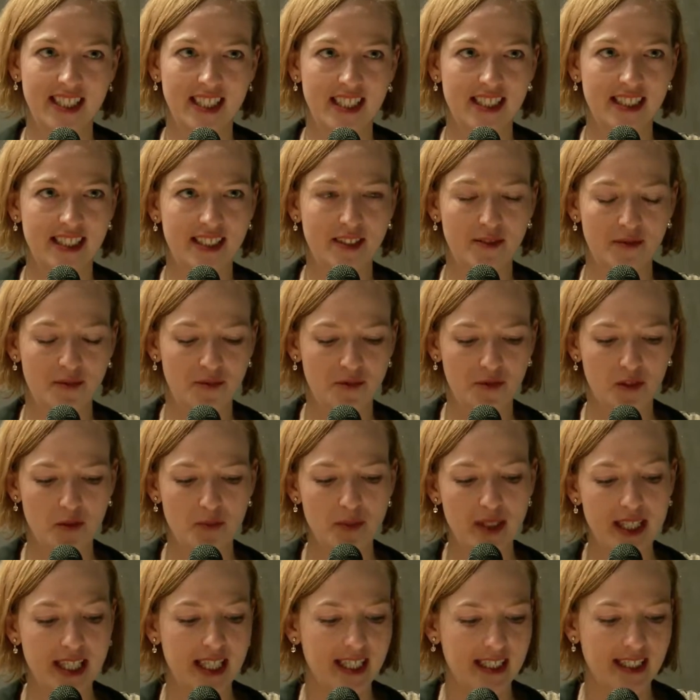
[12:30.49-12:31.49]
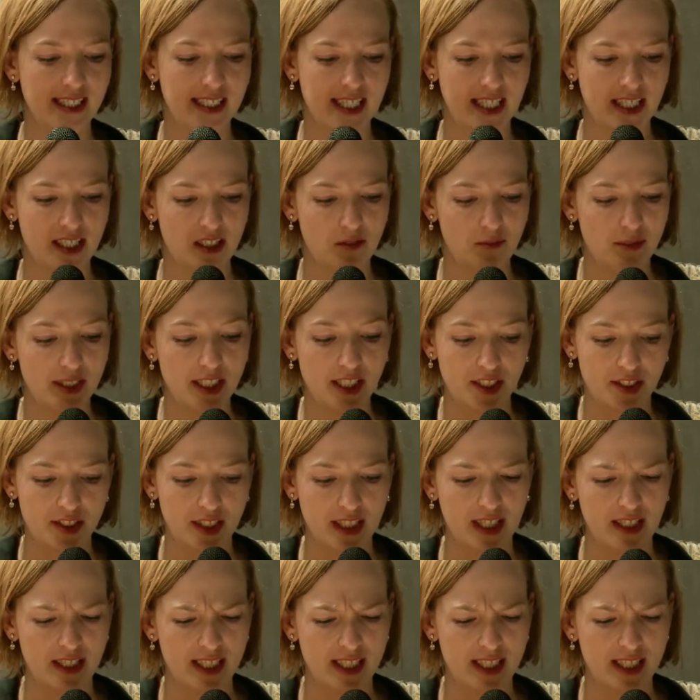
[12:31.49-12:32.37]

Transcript: is, for me, as yet a mystery.